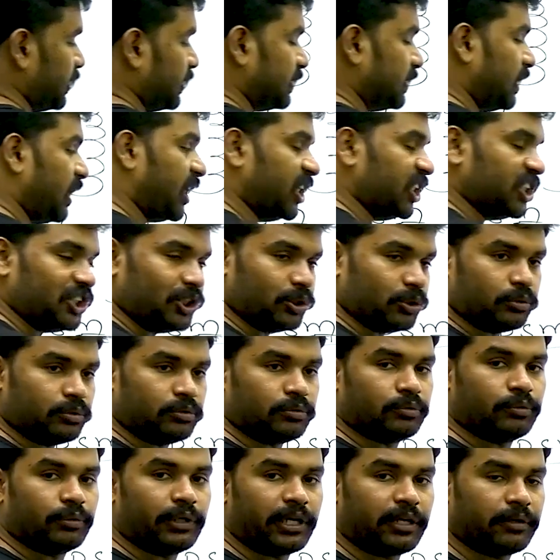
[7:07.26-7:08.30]
is the ratio.
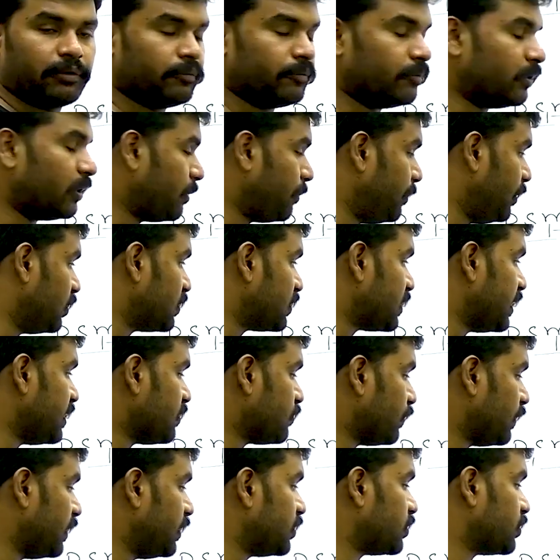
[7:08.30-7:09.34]
What I, what I mean to say is
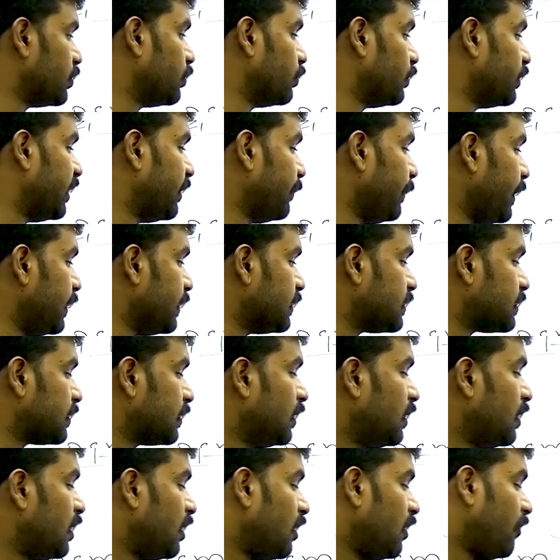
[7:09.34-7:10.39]
1 is to 2. That means
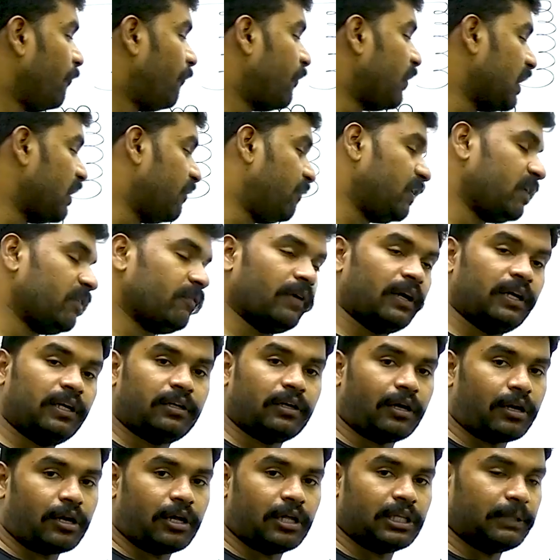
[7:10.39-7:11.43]
for every one
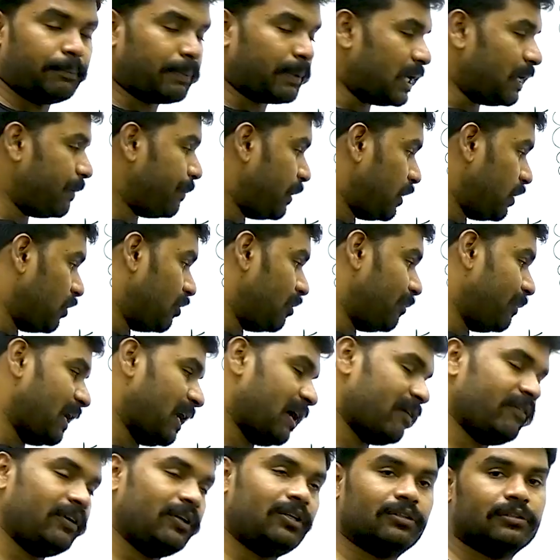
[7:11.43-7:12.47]
turn on the primary, you will be
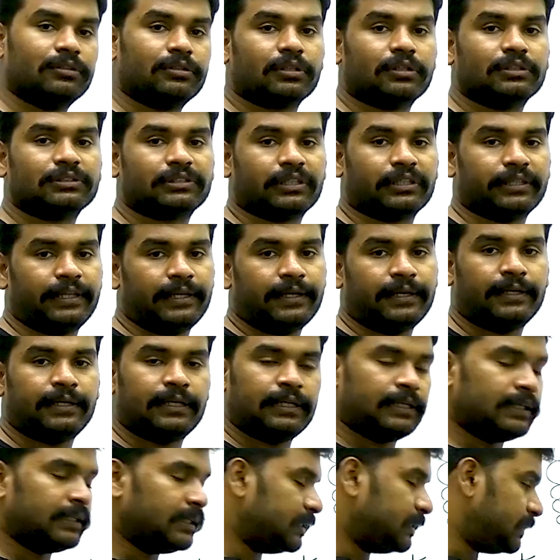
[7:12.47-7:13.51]
having two turns on the
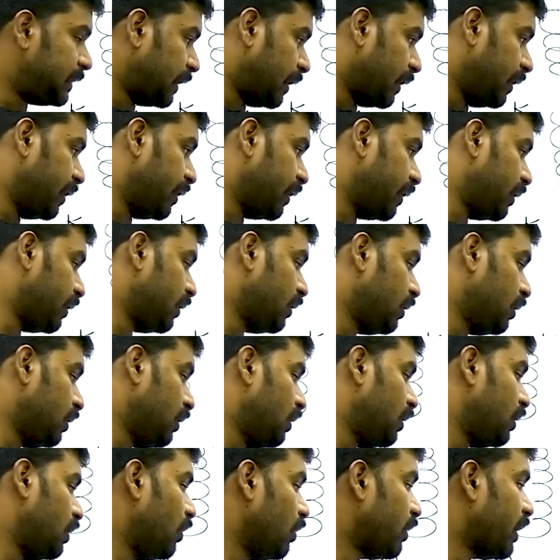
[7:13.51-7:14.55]
secondary.
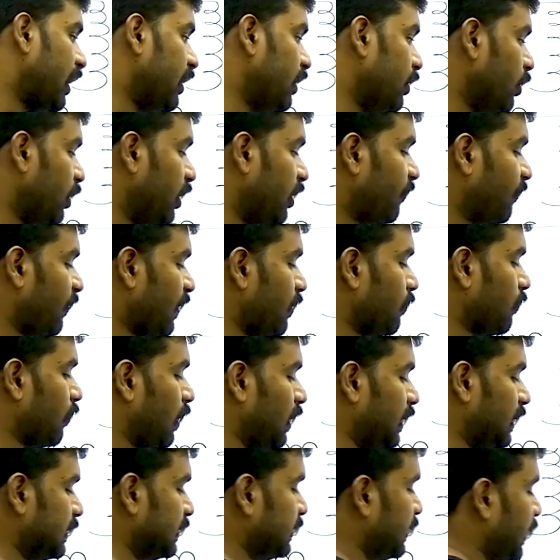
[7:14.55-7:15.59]
Now, can you define
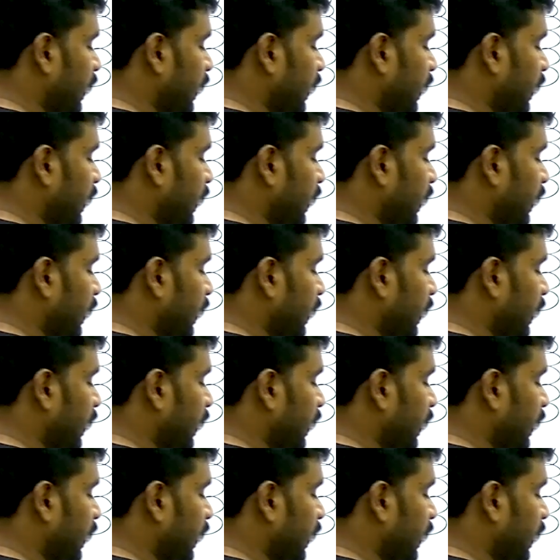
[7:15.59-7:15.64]
what is